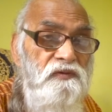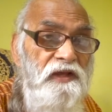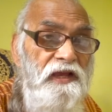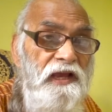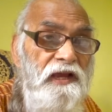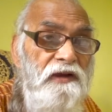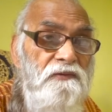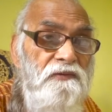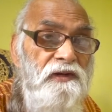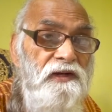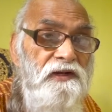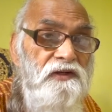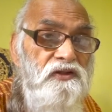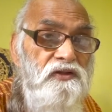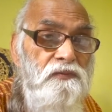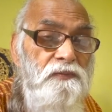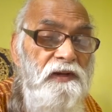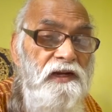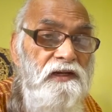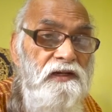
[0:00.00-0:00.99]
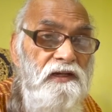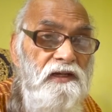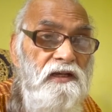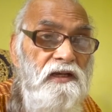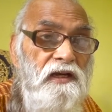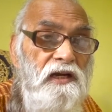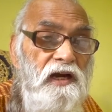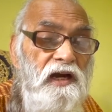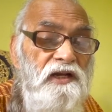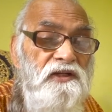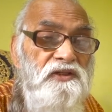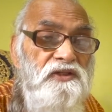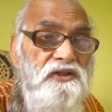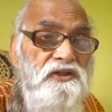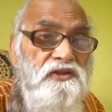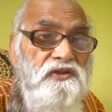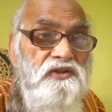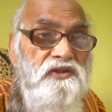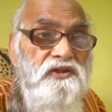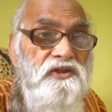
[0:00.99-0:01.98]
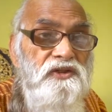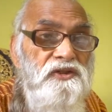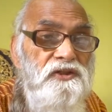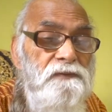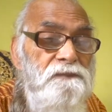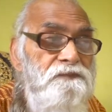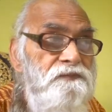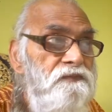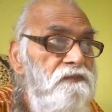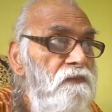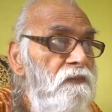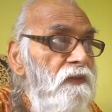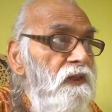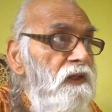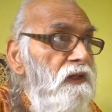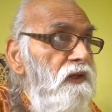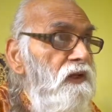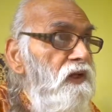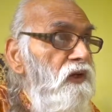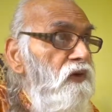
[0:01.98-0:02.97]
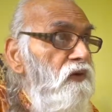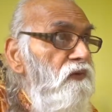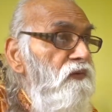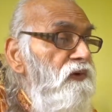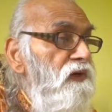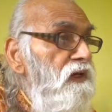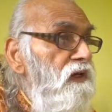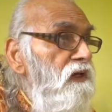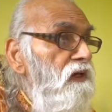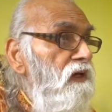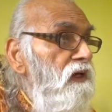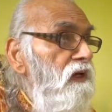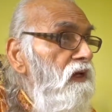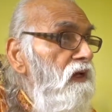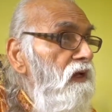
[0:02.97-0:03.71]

the ever expanding consciousness. We,